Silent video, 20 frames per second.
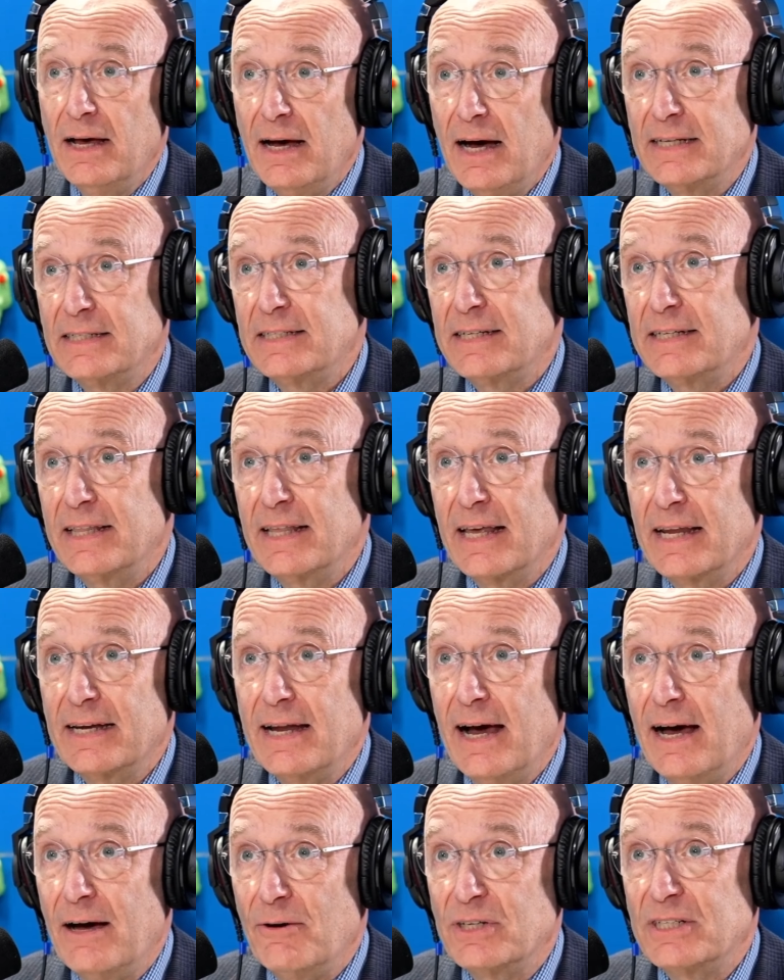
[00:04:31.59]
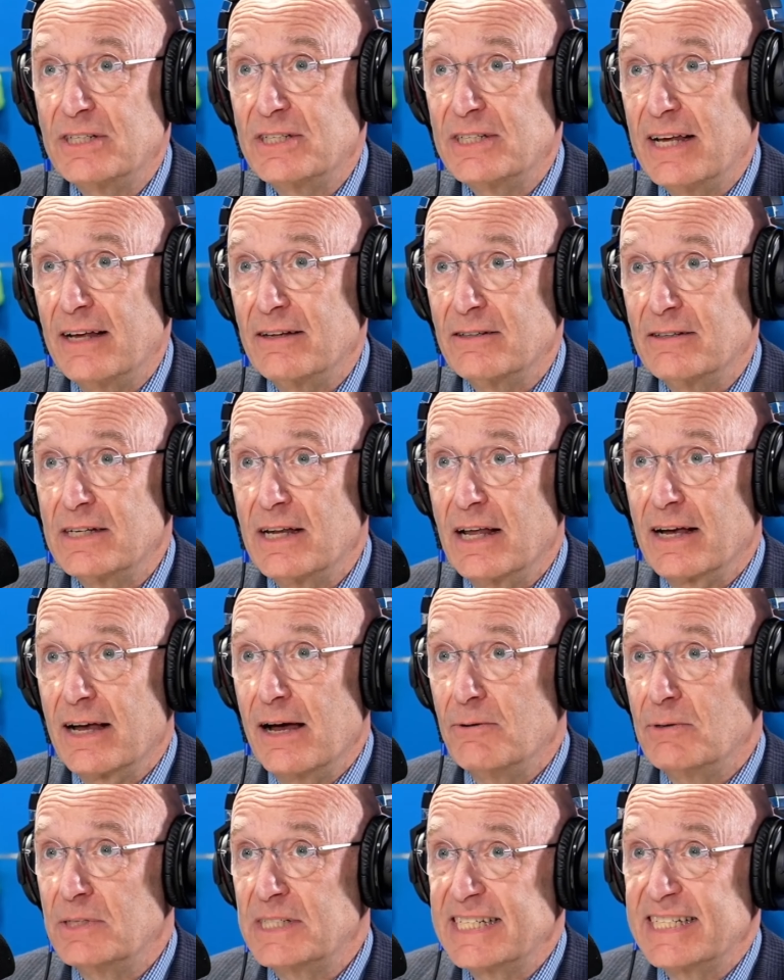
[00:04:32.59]
I say that now, it sounds like
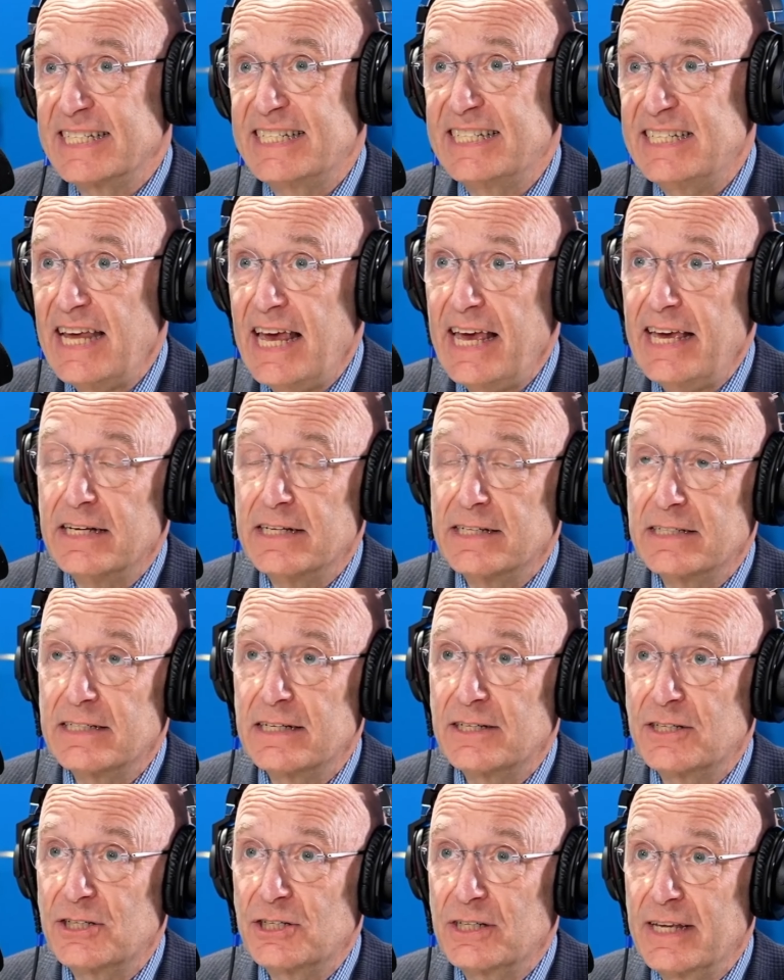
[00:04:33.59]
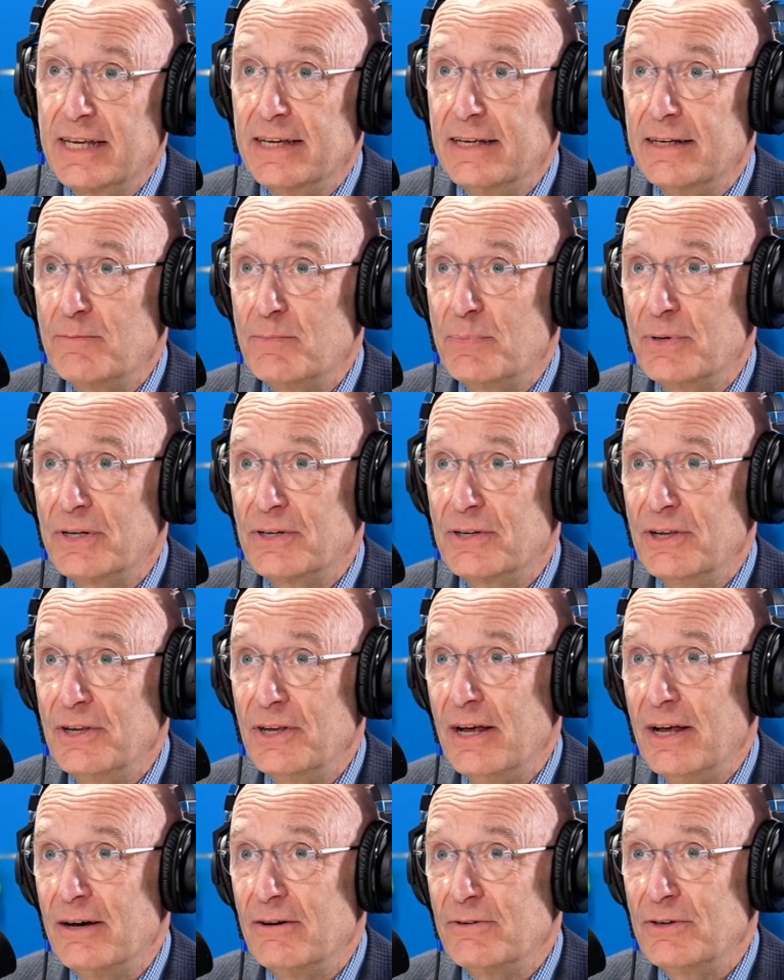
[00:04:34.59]
I was insane as a kid, but you
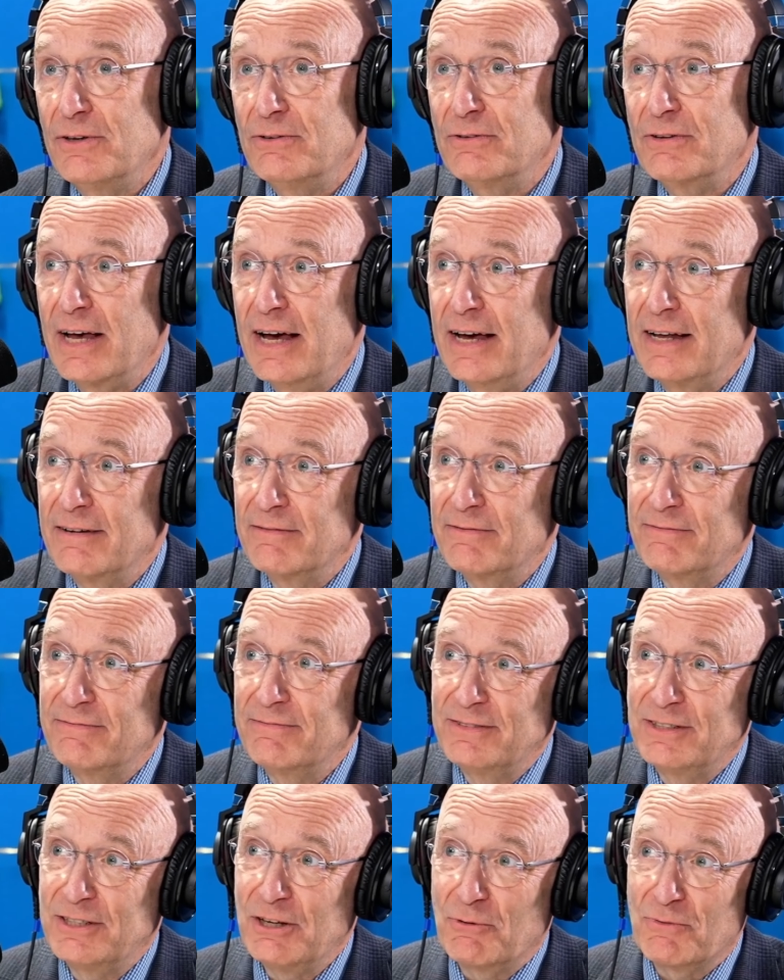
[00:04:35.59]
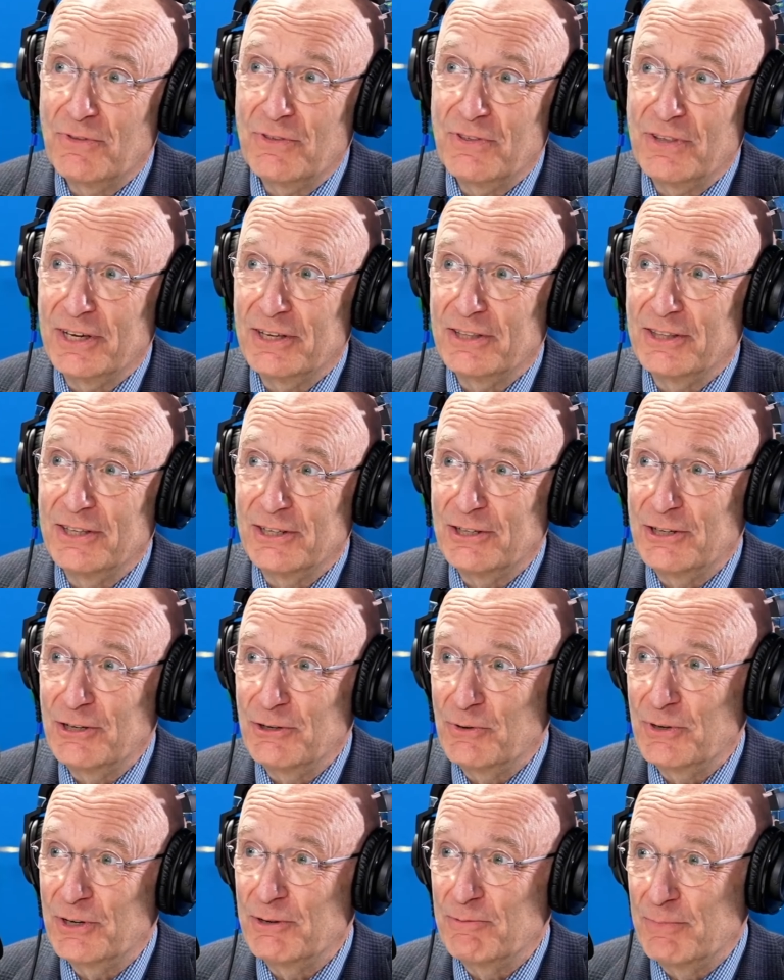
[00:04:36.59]
know, you kind of don't think that
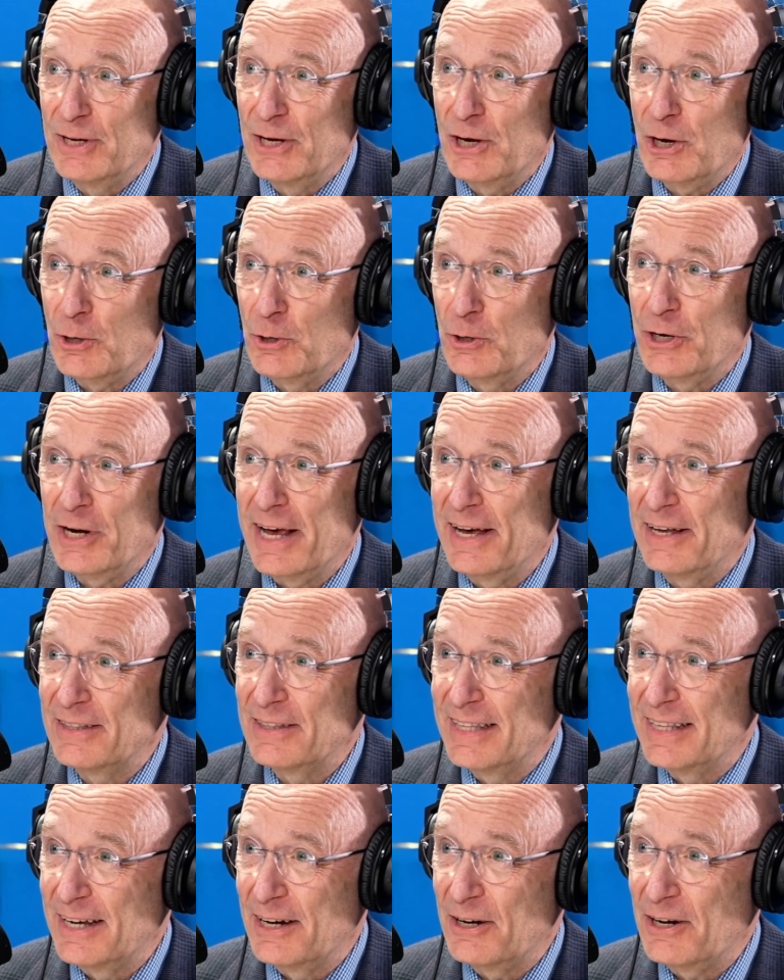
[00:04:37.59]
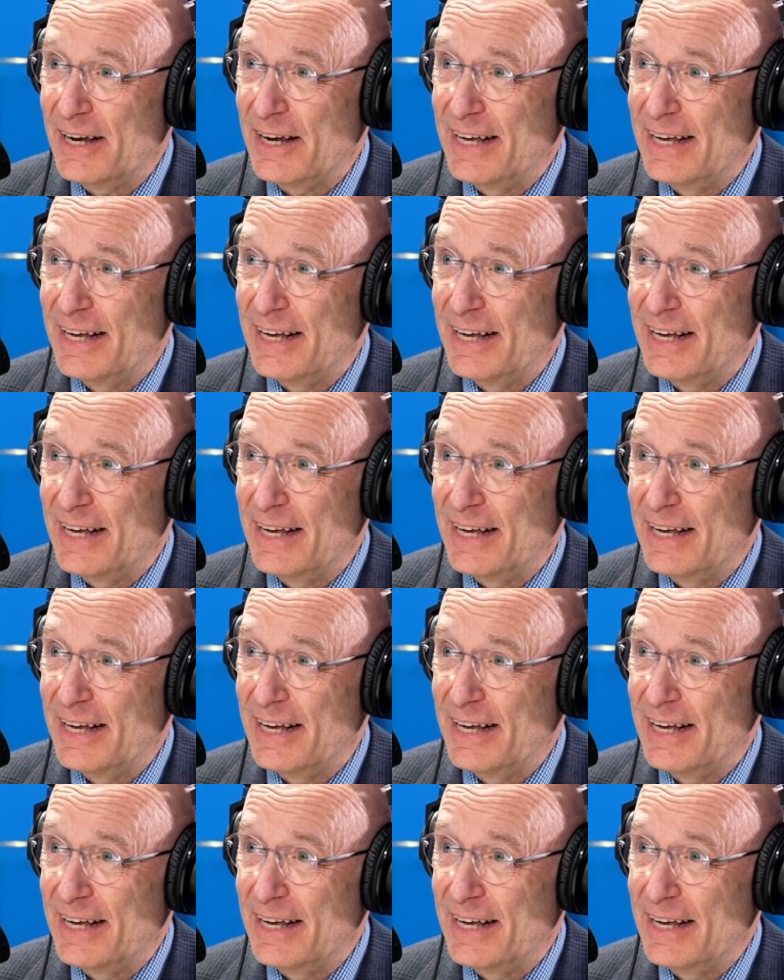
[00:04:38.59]
you can be hurt out there.